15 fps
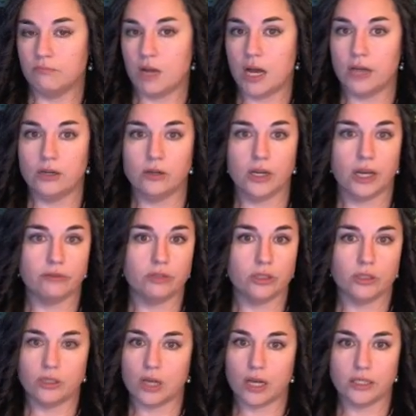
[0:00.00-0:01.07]
I don't have
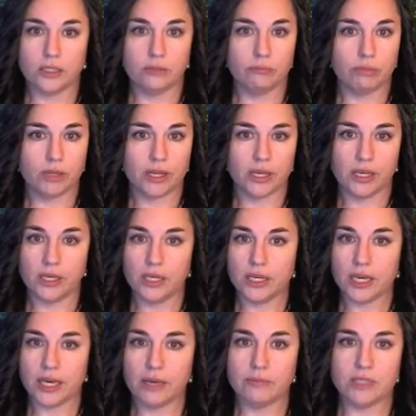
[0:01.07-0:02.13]
to, I didn't play any
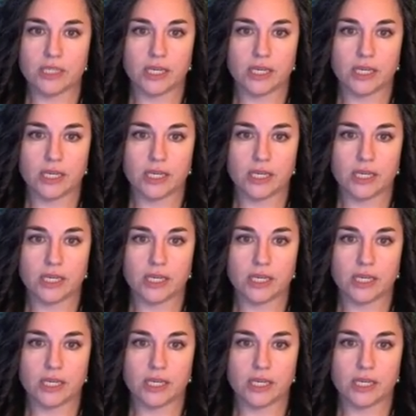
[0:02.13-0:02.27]
games